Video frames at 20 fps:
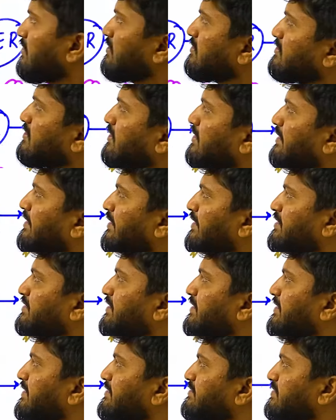things are
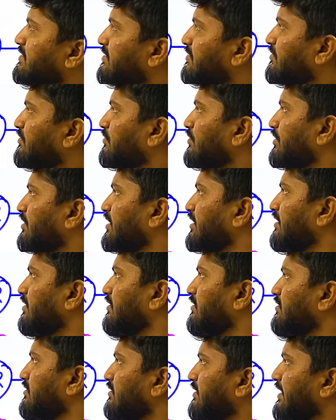international alliance are
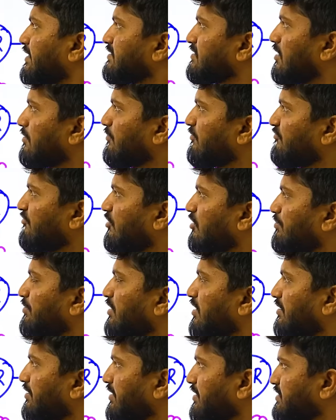working in and
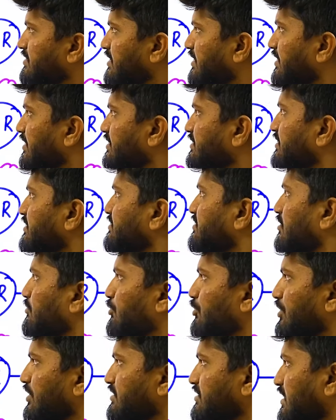farming organization interested in
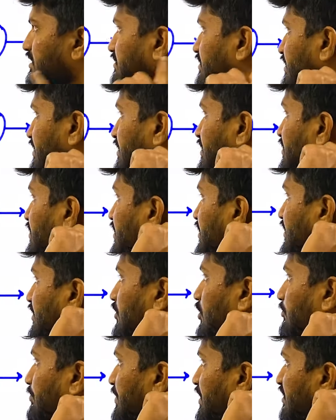supporting strengthening
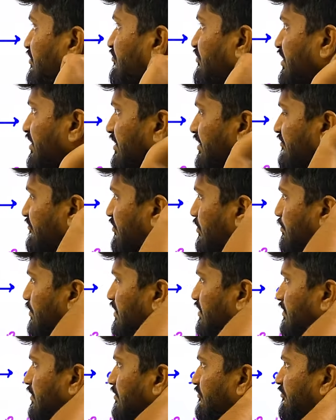development of organic
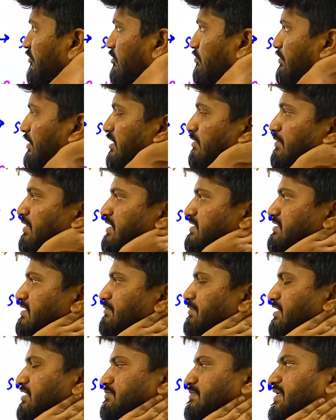farm animal
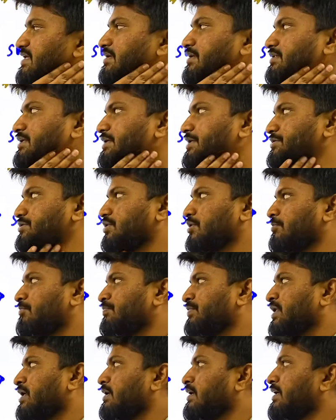husbandry. That is wrong.
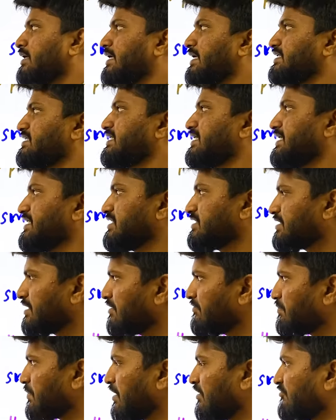It is a
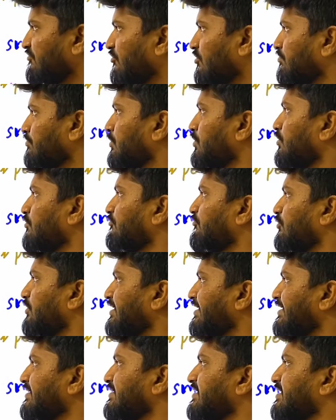digital platform
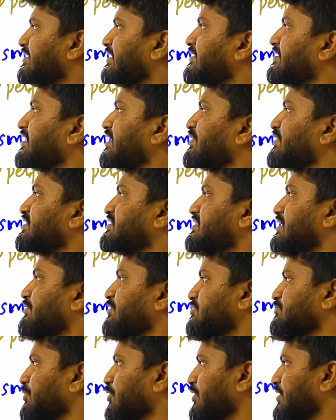fully integrated with
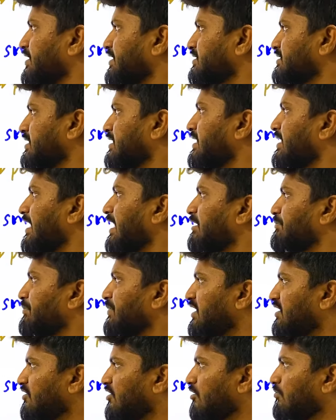service providers and
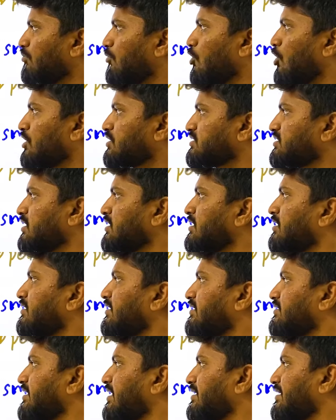built on blockchain
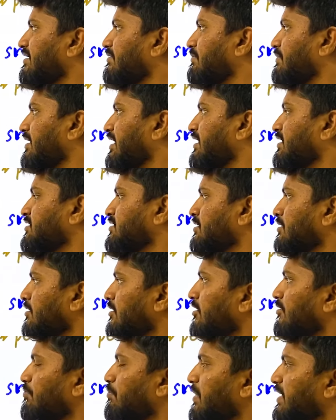that lets
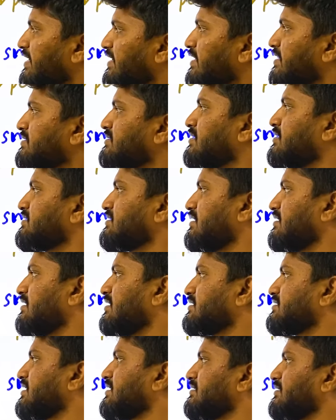buyers,
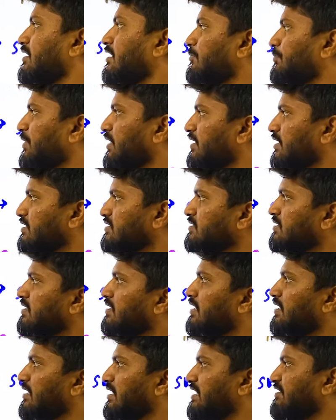sellers and third parties
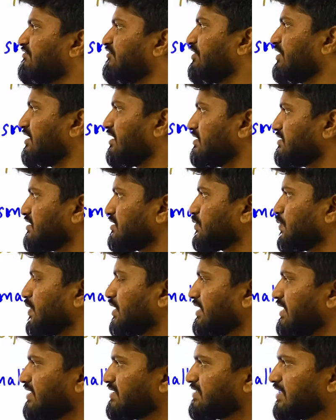trade fertilizers
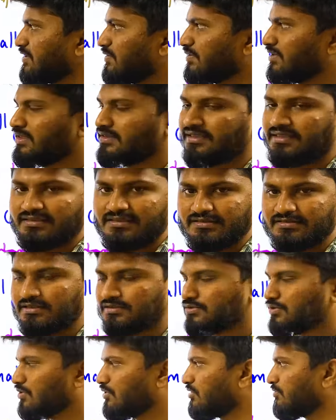quickly and securely. That is
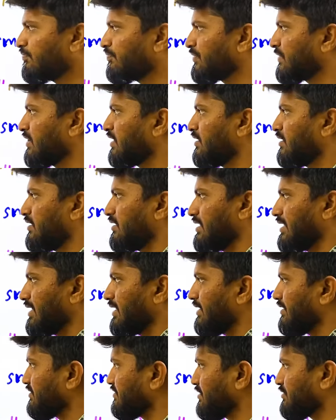also wrong. D,
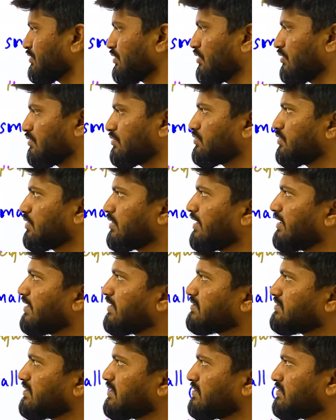it is also wrong. So correct
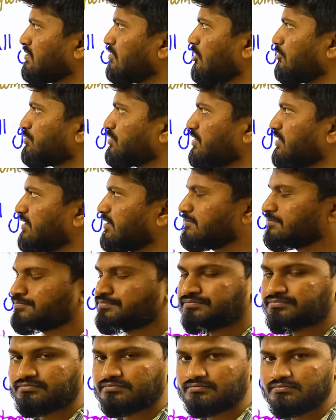answer is option A.
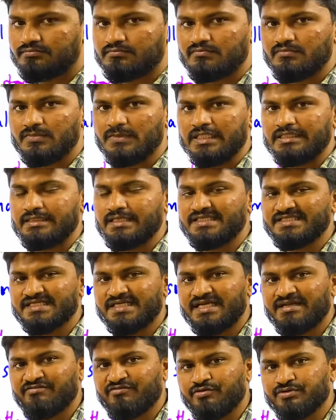These
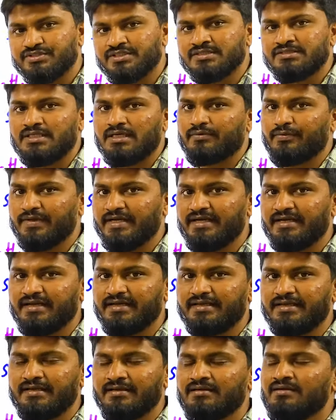kind of questions are very
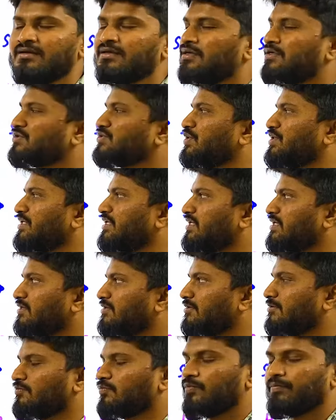tricky. So
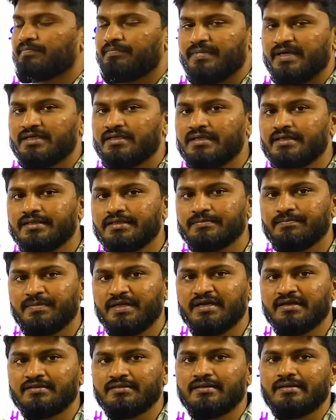here,
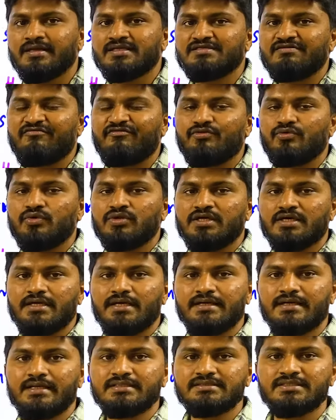better thing is, if you know the
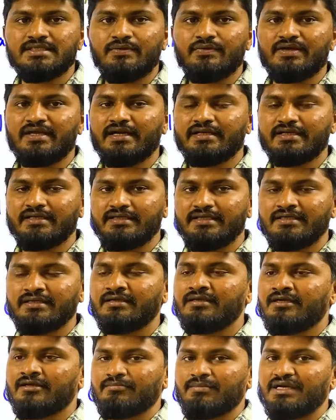correct answer, you can attend it.
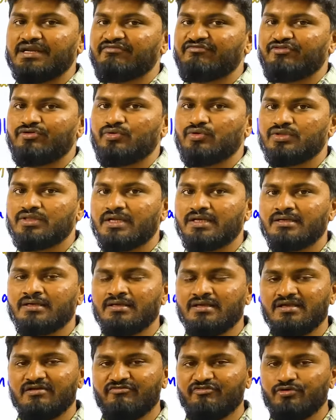But if you know
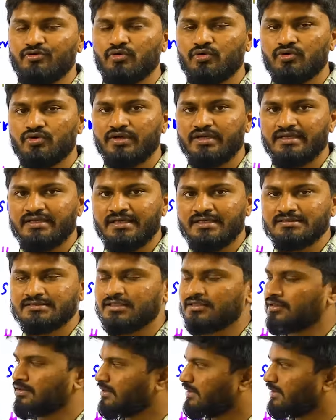that, if you don't know any answer,